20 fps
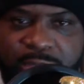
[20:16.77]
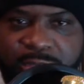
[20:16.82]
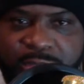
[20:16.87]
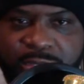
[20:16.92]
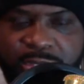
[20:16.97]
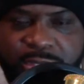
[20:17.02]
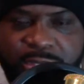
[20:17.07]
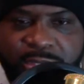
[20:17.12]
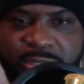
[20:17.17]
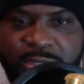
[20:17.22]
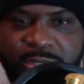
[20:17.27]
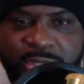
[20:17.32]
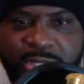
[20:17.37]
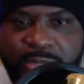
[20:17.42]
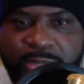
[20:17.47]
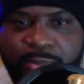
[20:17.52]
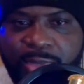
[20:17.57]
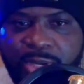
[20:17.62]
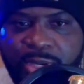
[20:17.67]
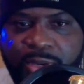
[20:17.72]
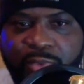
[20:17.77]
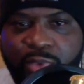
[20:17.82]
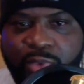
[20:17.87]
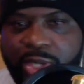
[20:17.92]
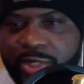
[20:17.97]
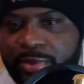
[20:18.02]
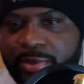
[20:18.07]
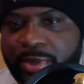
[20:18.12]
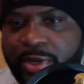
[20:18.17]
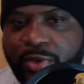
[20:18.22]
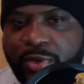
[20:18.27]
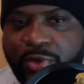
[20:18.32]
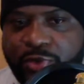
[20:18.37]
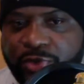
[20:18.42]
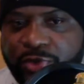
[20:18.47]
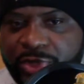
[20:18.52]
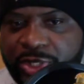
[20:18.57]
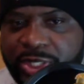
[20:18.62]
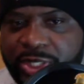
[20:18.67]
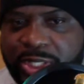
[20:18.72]
just keep my watch my
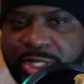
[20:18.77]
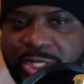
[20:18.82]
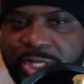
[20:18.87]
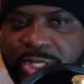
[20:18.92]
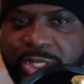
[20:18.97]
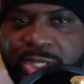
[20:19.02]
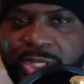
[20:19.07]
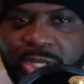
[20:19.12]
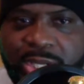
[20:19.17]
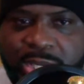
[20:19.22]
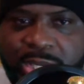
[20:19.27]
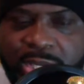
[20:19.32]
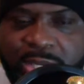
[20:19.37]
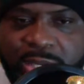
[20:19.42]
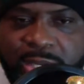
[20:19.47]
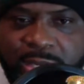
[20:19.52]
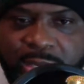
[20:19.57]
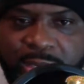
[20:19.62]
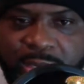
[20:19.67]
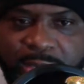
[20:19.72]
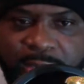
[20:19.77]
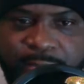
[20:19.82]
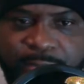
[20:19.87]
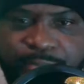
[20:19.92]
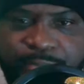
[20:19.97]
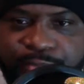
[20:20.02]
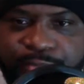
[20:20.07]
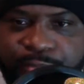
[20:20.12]
OG um,